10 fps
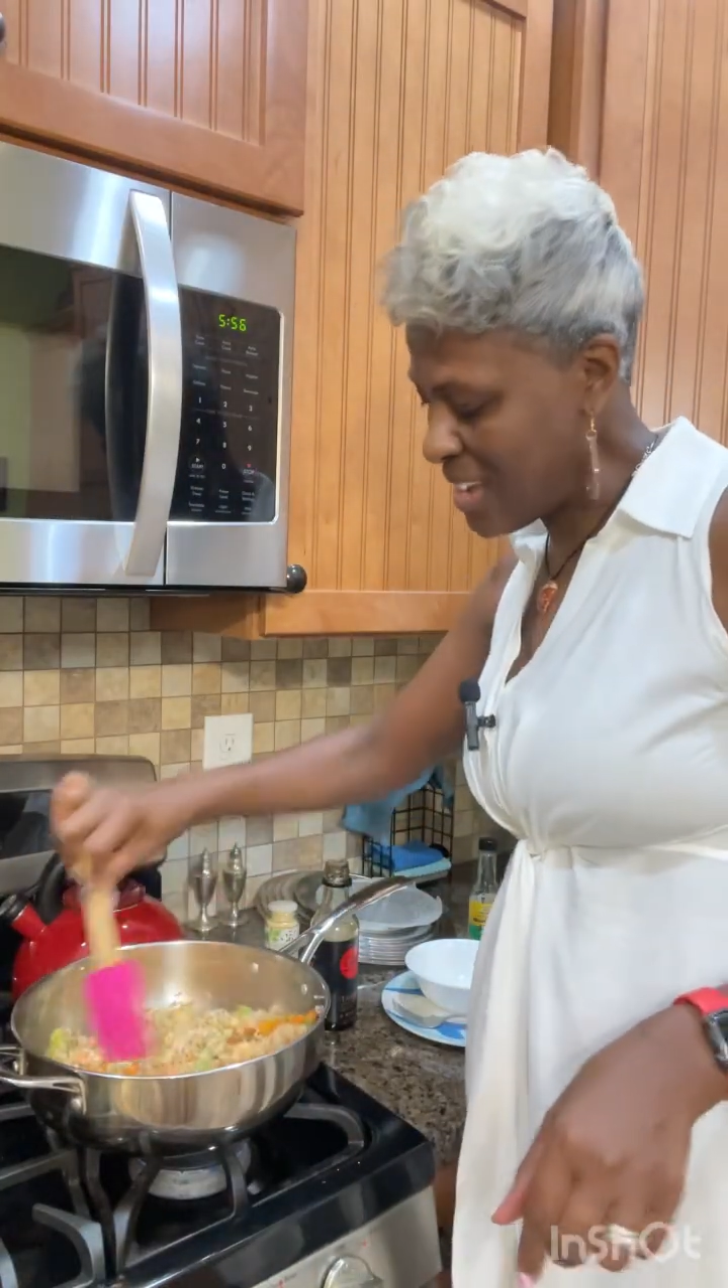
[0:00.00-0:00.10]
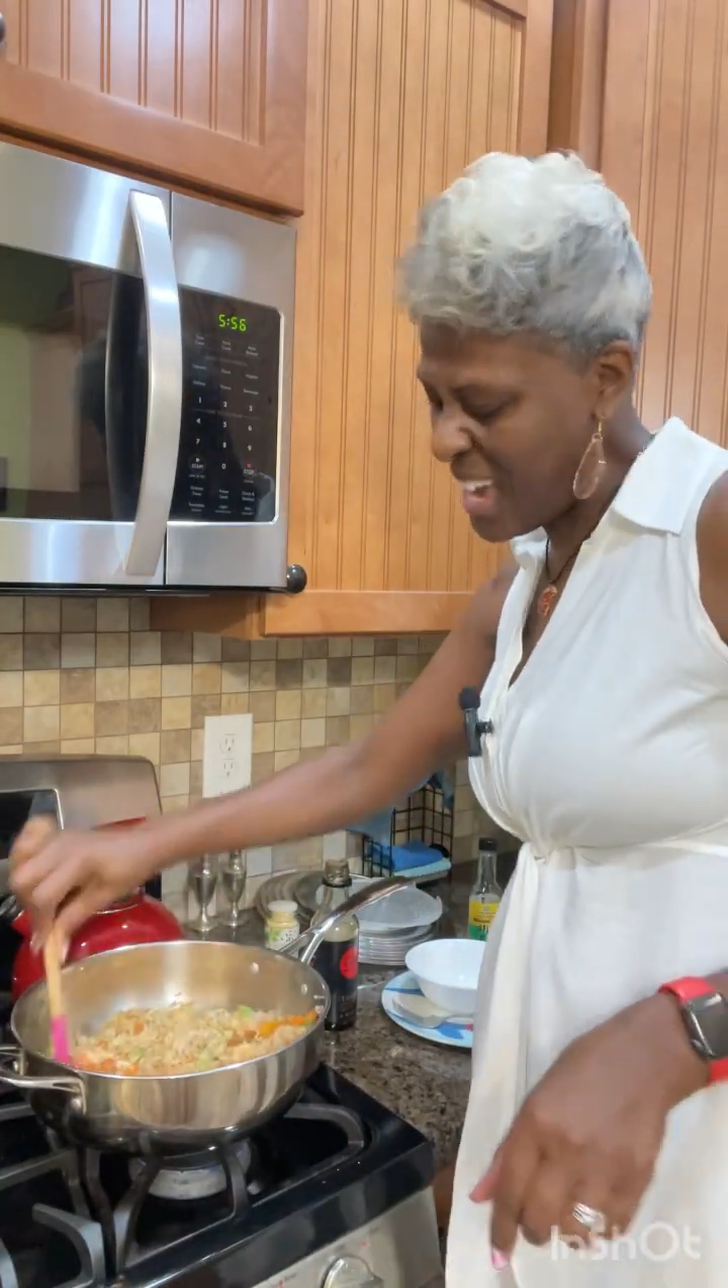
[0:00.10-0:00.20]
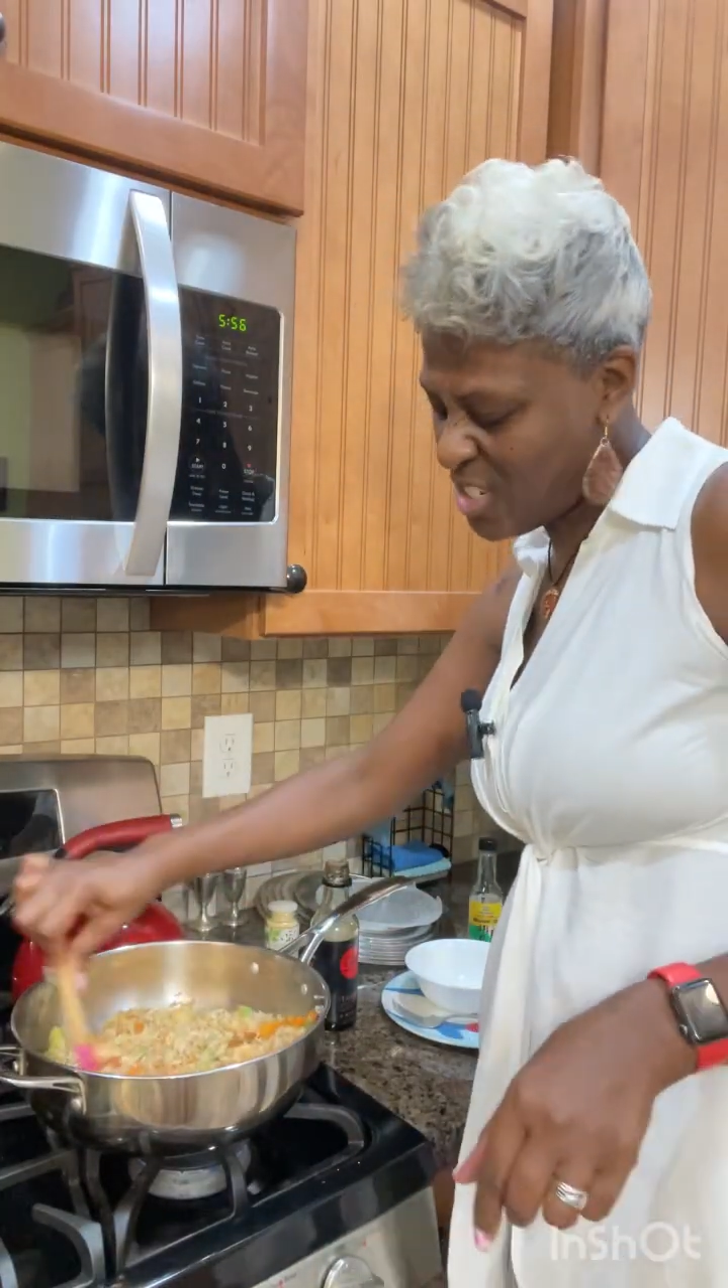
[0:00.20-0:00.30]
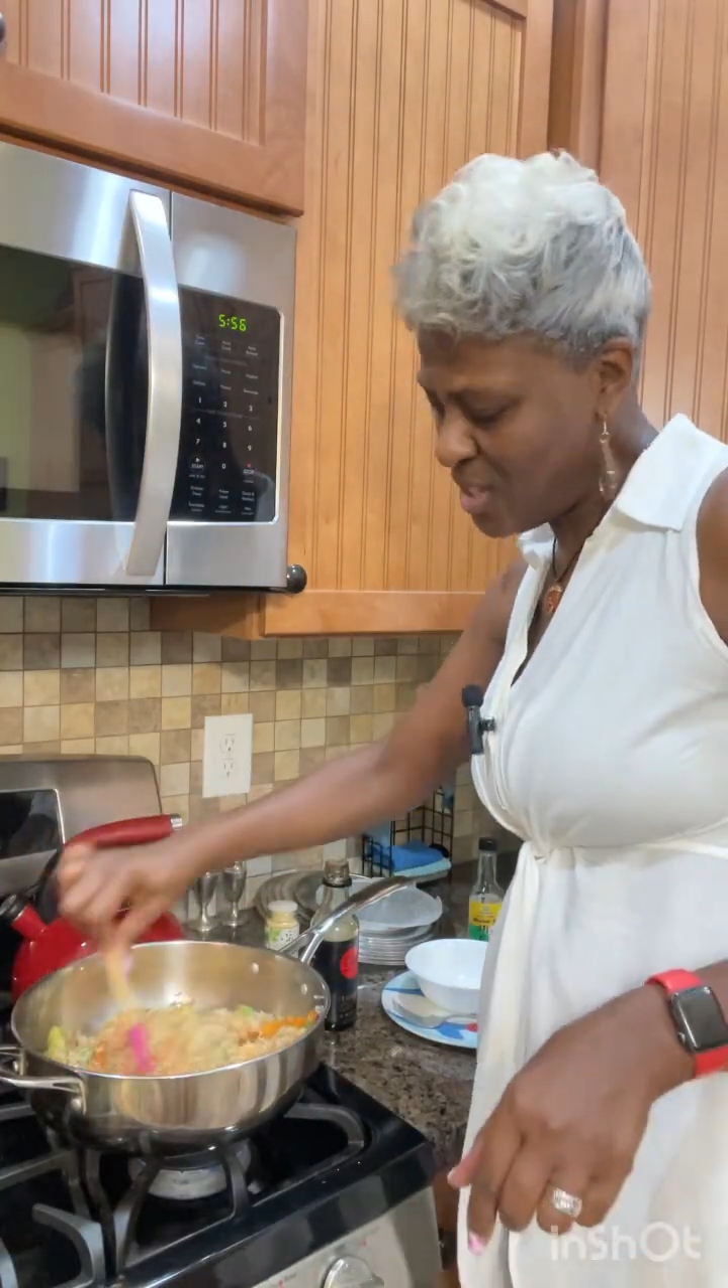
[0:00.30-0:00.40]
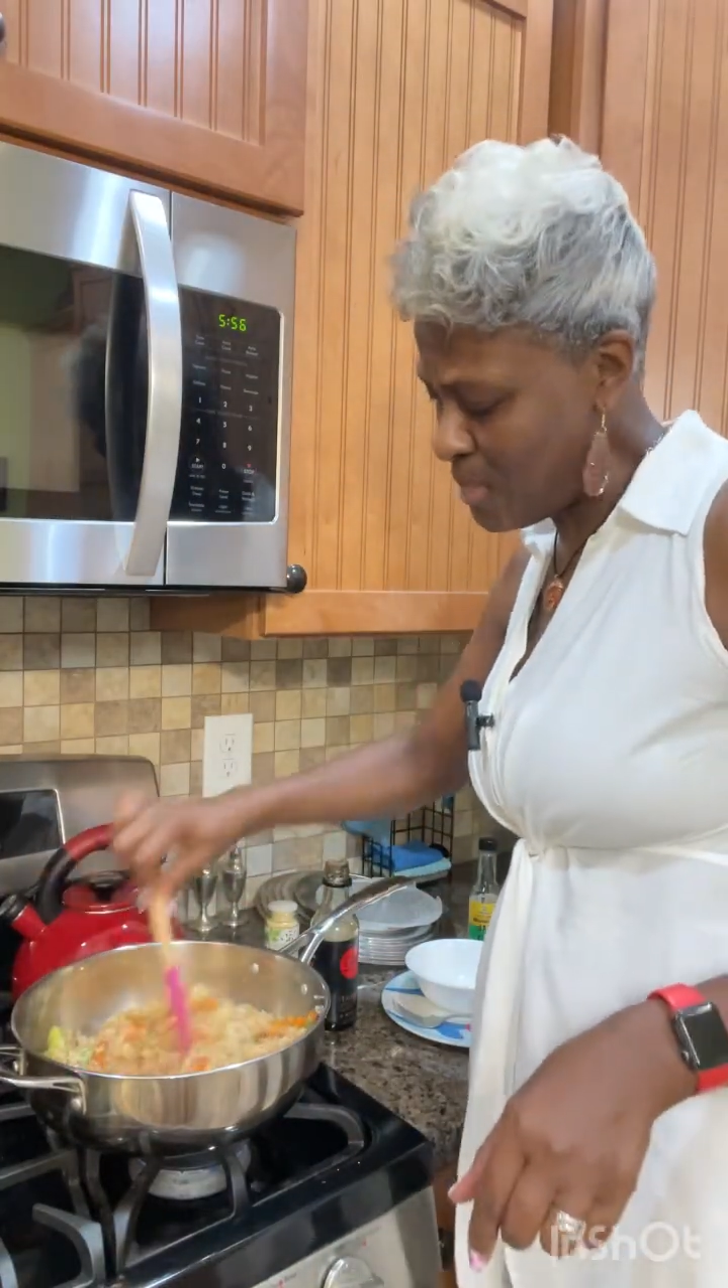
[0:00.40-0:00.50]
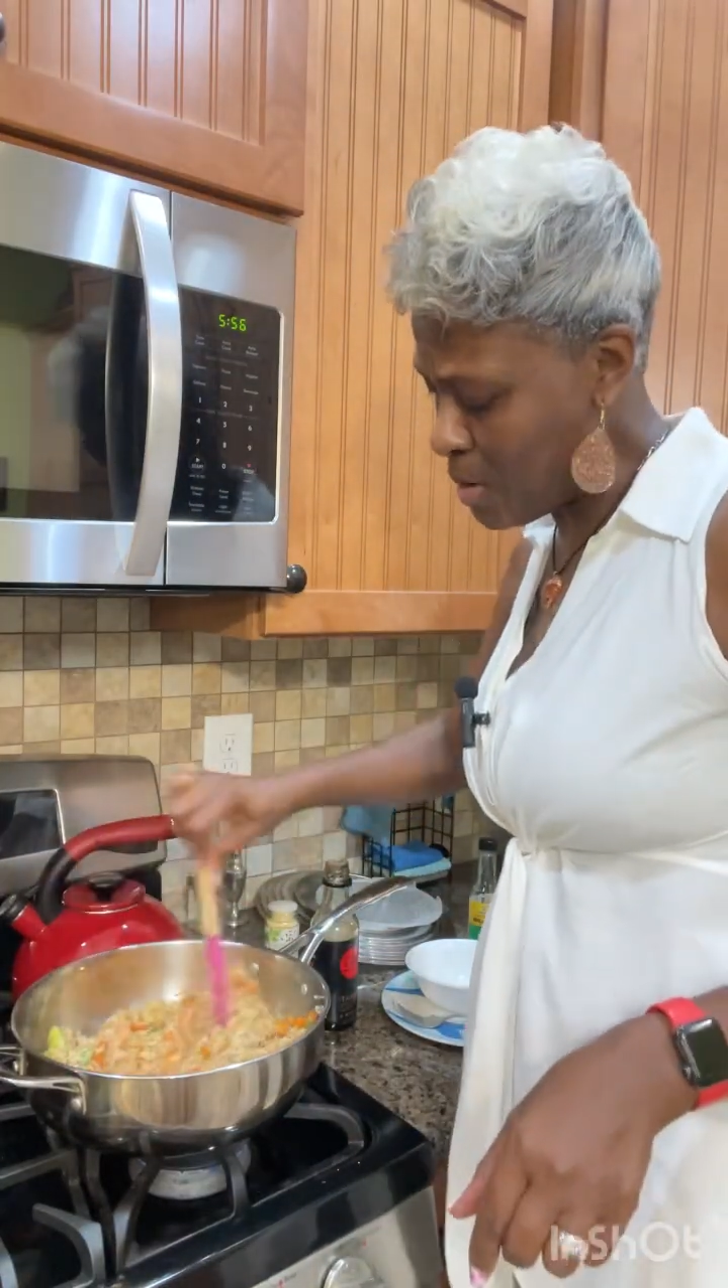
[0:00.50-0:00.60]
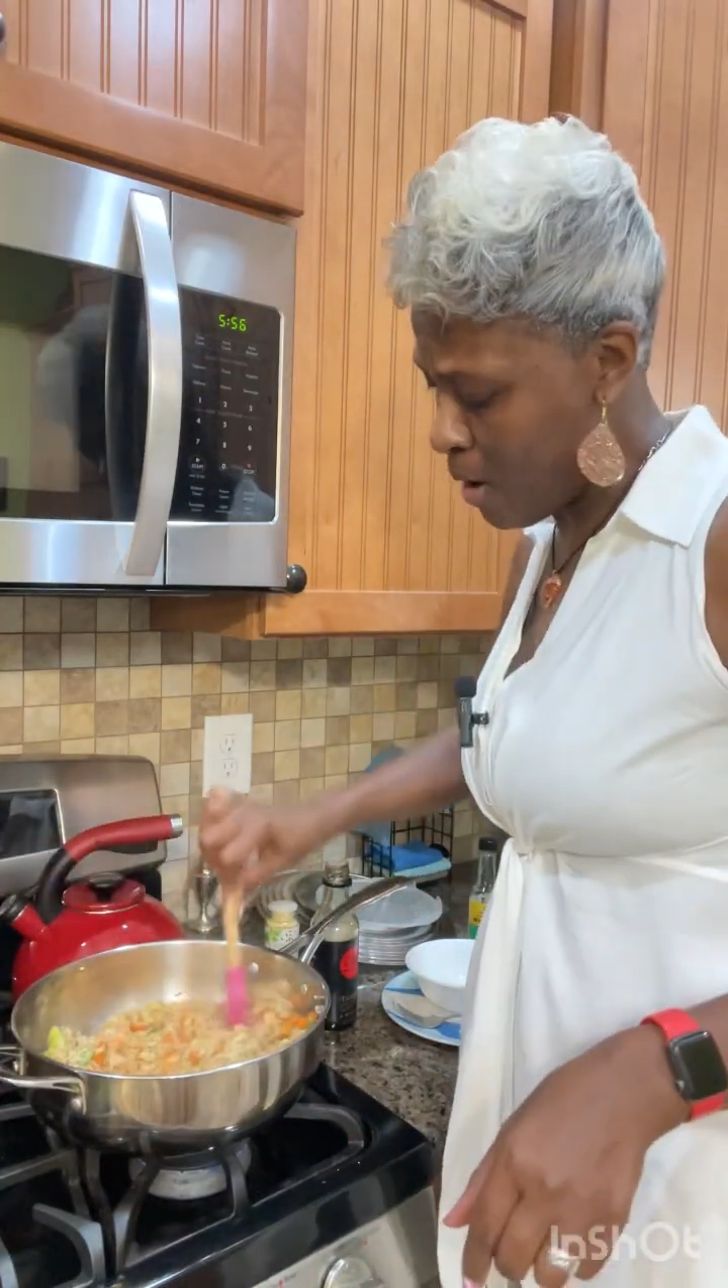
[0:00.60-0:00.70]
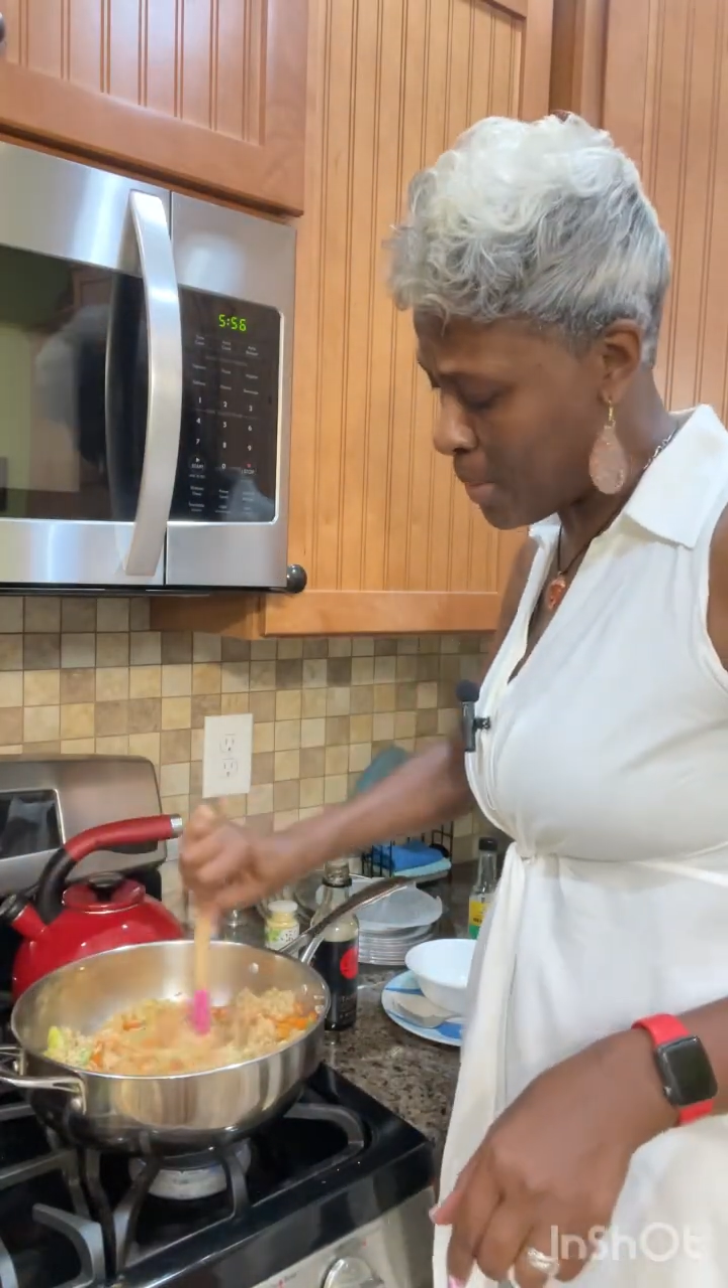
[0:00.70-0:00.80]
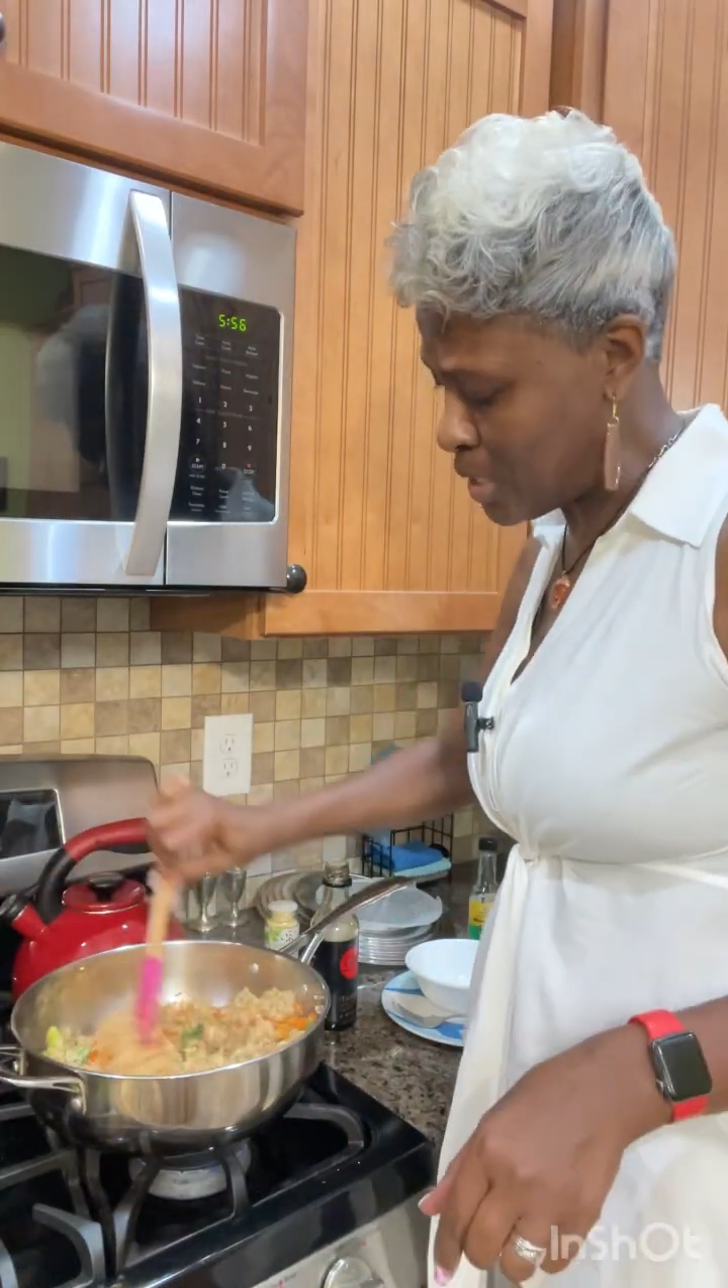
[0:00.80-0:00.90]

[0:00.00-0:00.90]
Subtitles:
Actually, let me grab